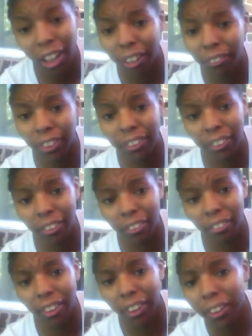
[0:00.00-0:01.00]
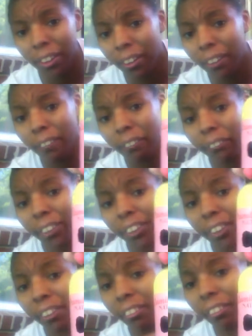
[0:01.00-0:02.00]
already does that, but
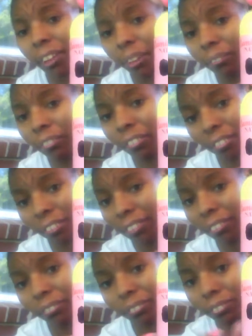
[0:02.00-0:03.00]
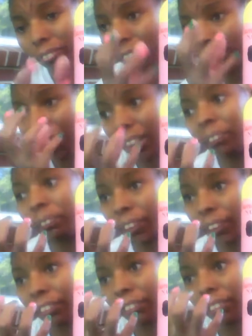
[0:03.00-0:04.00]
this helps to keep it